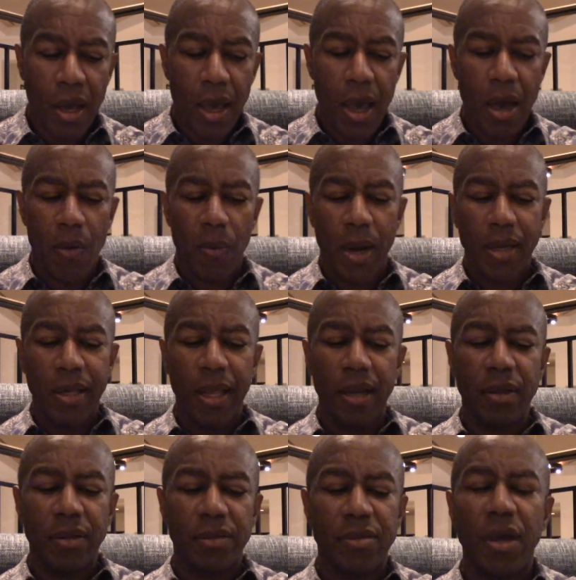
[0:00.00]
And when I
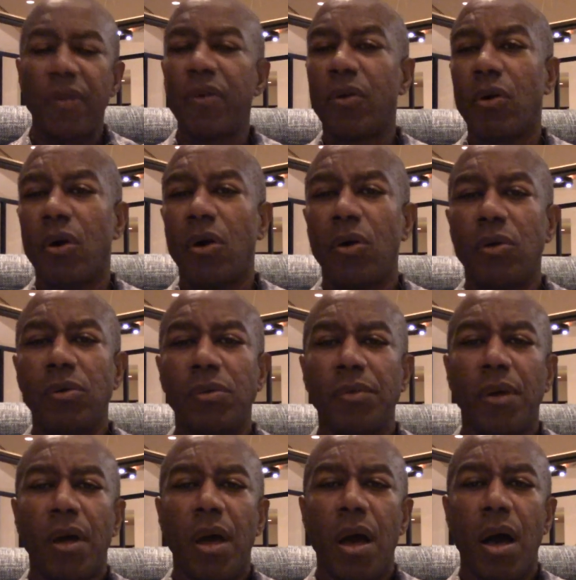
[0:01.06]
dated this other girl,
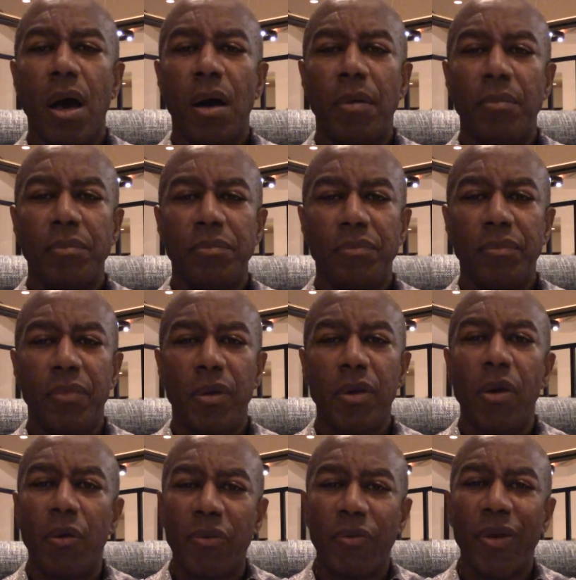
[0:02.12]
um,
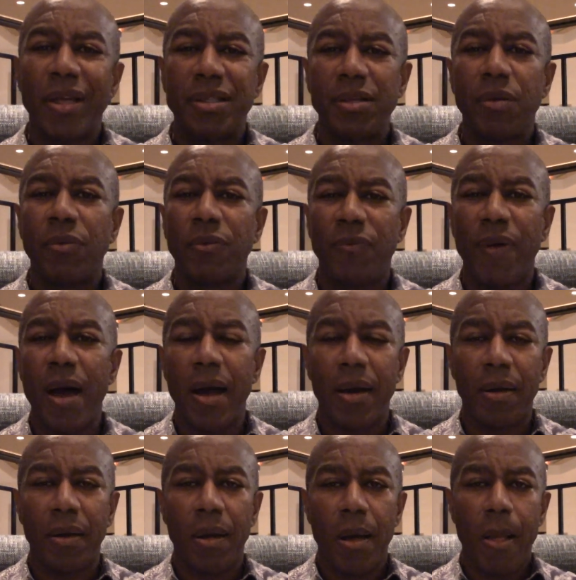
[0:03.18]
you know the relationship was
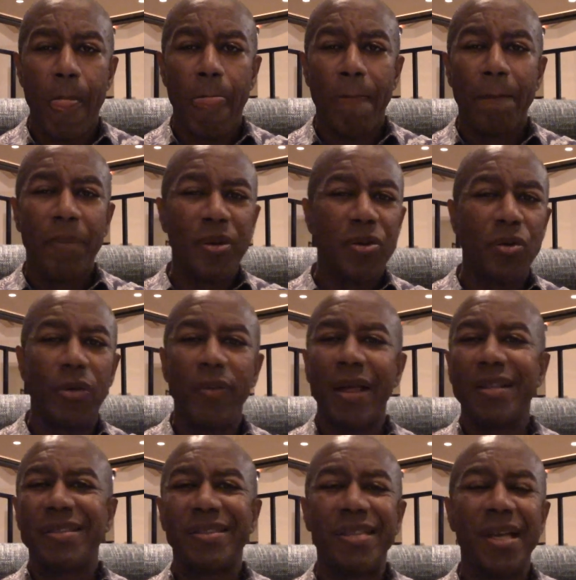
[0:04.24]
fine. But during
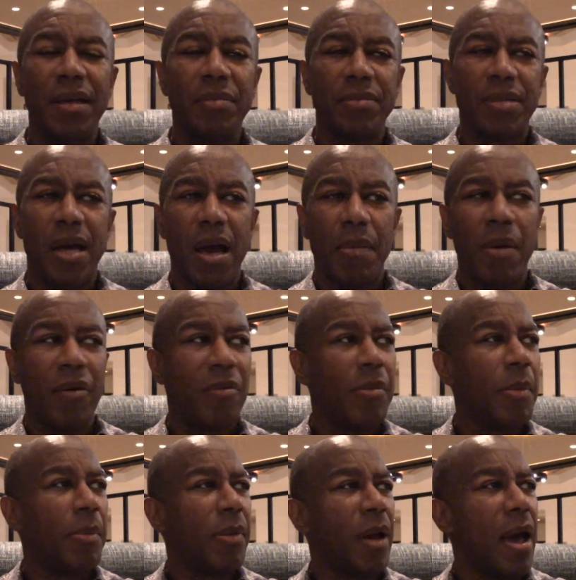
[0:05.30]
that same time, I
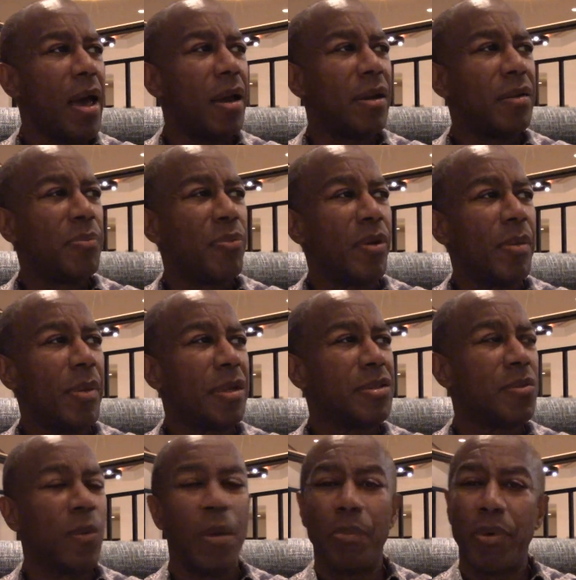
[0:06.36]
remember I had pretty much
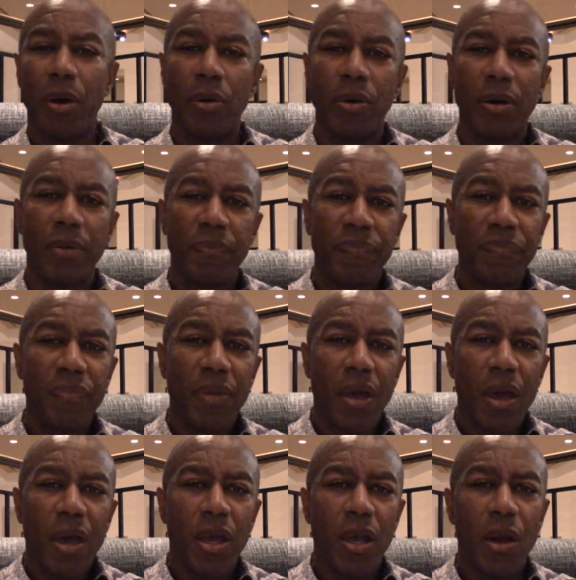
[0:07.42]
went broke
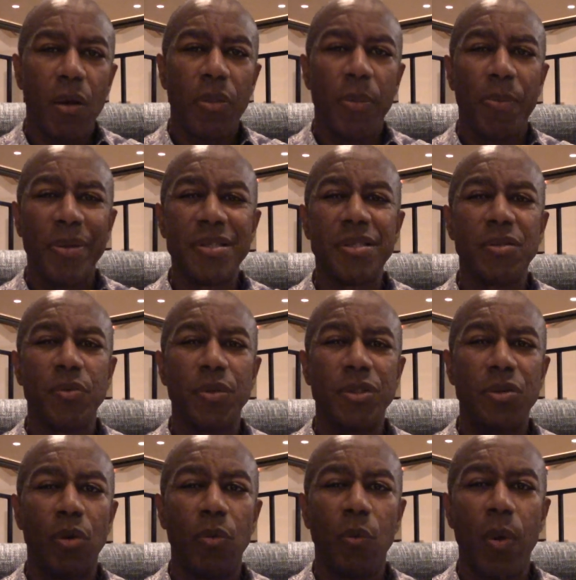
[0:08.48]
you know, the business was
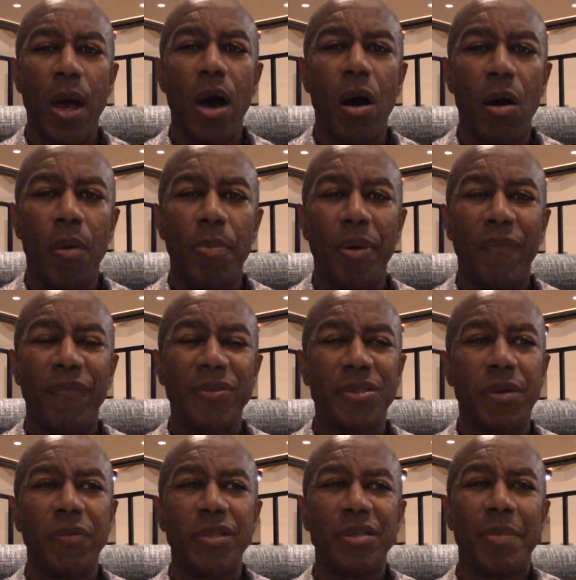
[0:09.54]
doing well, but for
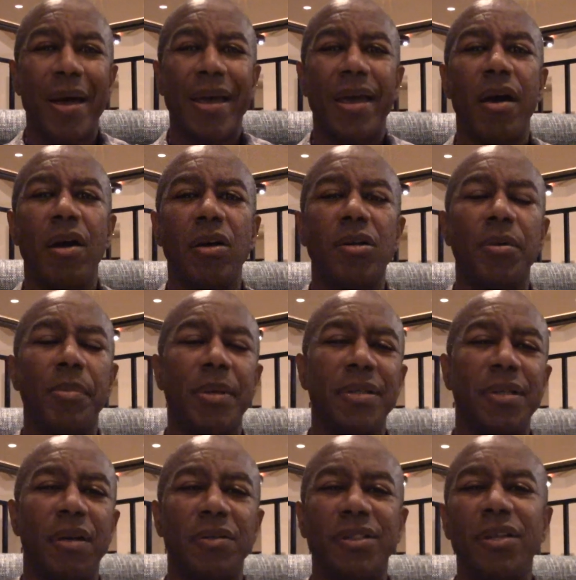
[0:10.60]
some reason my character,
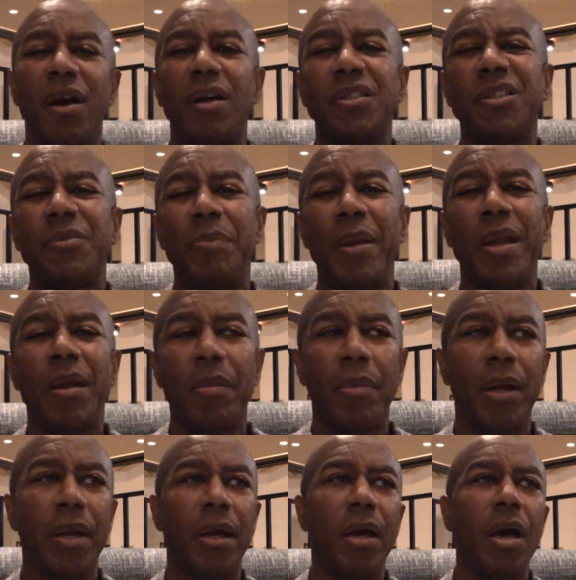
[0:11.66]
because I was out spending
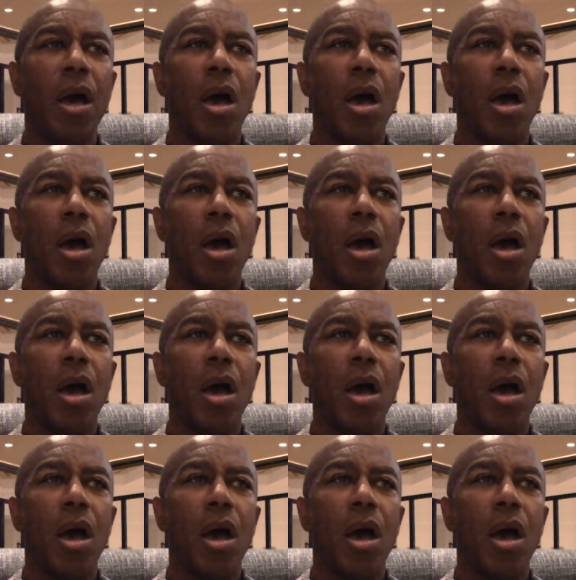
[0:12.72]
money,